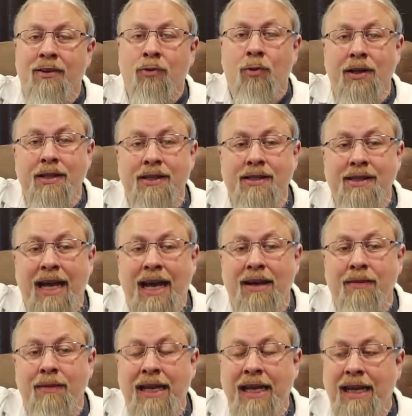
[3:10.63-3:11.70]
What does
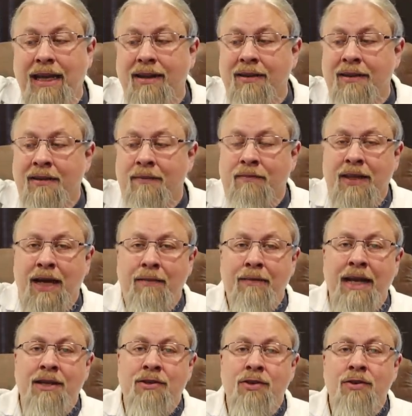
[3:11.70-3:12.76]
that mean? That
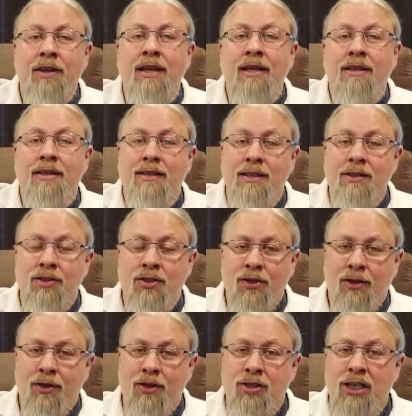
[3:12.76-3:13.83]
means you can
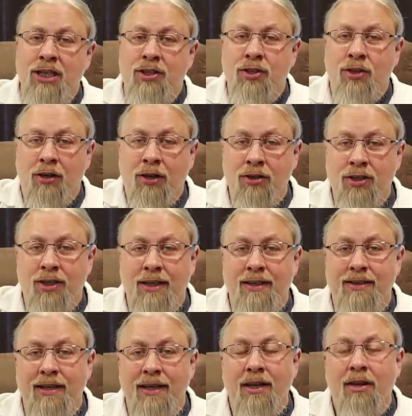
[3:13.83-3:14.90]
discharge and charge
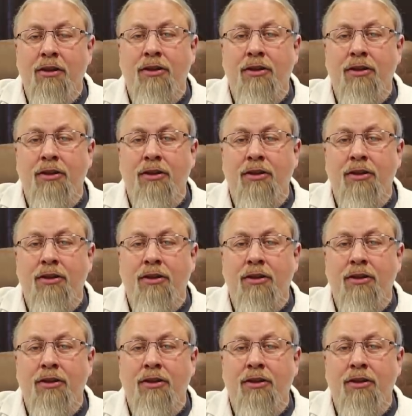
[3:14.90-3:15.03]
this